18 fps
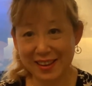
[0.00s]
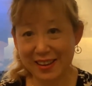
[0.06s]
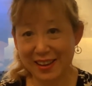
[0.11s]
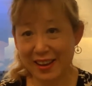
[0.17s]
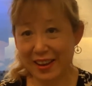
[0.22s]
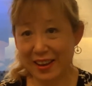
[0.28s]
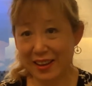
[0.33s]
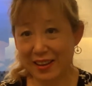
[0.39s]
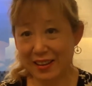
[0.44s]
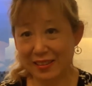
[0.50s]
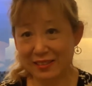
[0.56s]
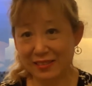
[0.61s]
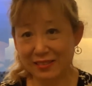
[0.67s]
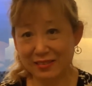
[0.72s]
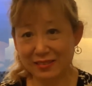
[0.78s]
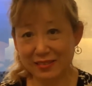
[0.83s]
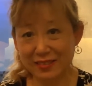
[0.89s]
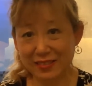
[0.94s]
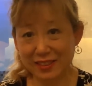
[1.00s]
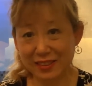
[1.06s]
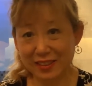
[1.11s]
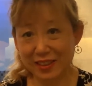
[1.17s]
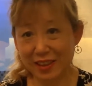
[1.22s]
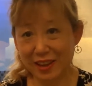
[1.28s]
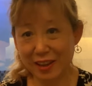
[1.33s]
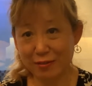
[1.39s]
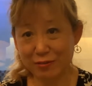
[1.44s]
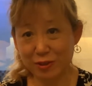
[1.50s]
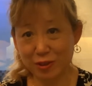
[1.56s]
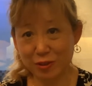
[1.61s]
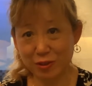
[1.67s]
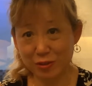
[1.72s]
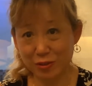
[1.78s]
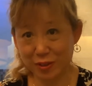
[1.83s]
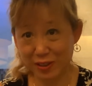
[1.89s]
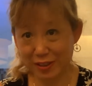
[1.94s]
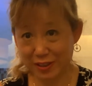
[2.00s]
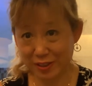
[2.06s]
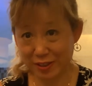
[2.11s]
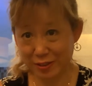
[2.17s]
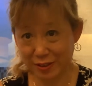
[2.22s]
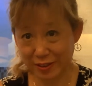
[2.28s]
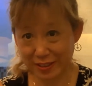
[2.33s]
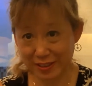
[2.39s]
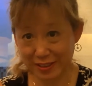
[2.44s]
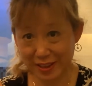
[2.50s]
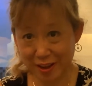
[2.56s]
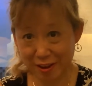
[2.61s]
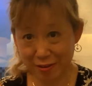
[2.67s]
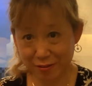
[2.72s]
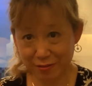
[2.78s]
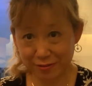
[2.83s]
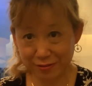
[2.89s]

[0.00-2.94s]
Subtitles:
and if you gorge yourself